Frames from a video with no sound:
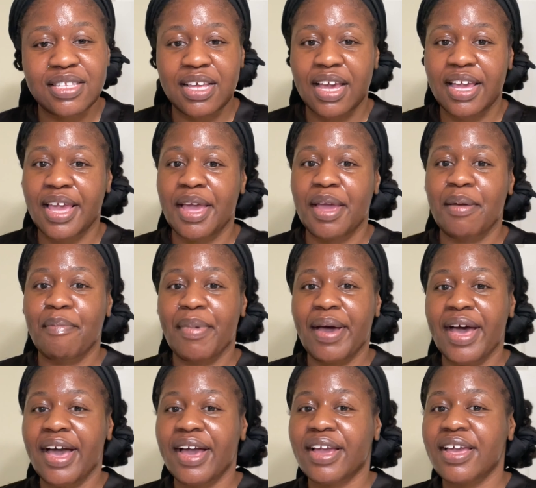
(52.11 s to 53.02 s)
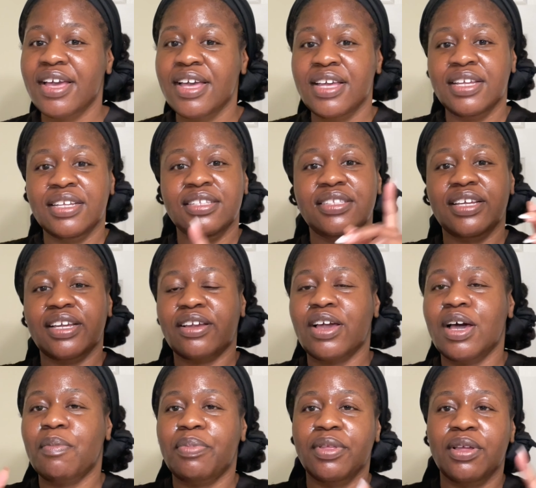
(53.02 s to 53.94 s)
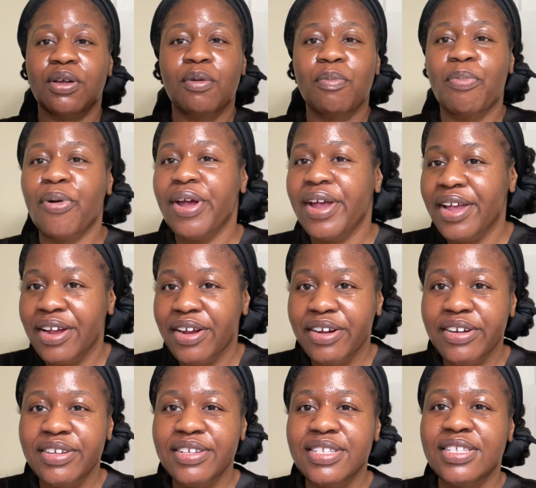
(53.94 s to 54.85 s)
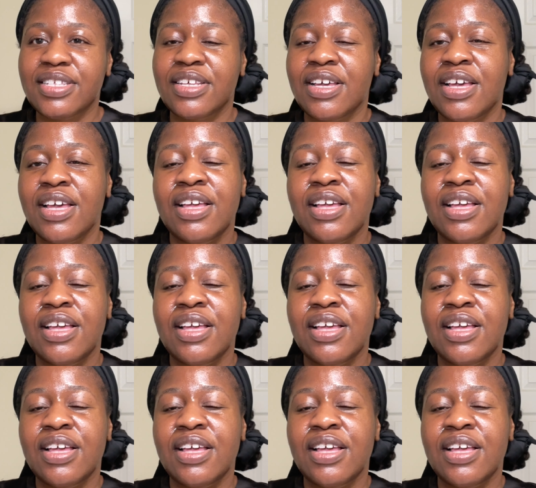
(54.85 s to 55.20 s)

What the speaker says: I came back, did a couple of prayers.